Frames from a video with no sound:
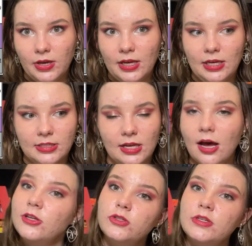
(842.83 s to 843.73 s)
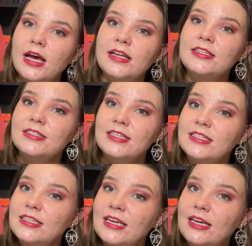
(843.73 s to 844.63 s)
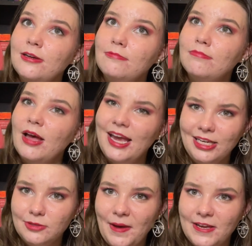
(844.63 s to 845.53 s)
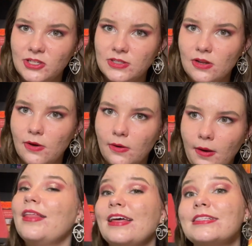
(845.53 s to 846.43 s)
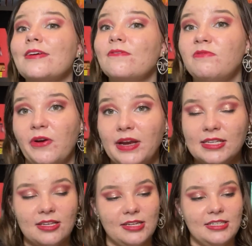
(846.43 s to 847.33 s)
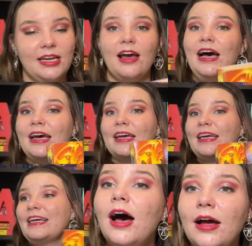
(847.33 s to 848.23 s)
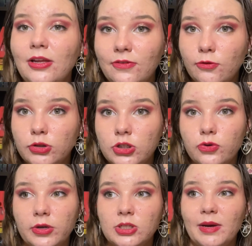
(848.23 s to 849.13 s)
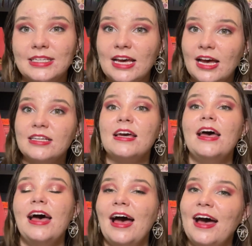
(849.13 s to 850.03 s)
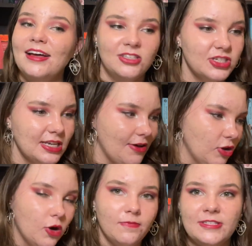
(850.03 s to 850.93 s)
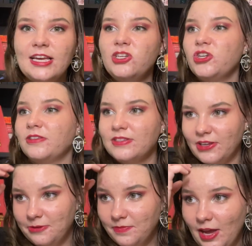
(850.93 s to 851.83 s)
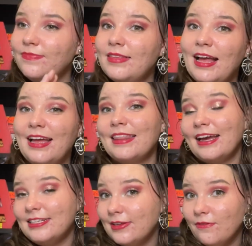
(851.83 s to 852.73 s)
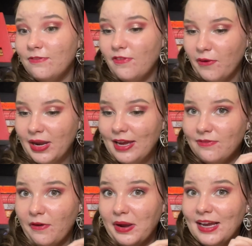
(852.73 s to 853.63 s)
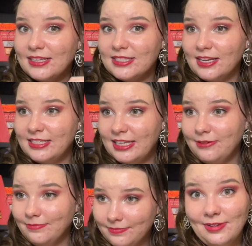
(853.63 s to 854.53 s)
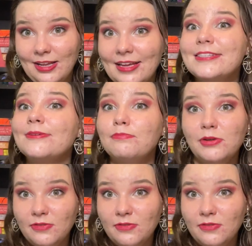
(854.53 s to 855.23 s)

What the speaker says: is 168 pages long. That's very exciting. I look forward to talking to my dad and just having a conversation. So that is very, very exciting. Let's move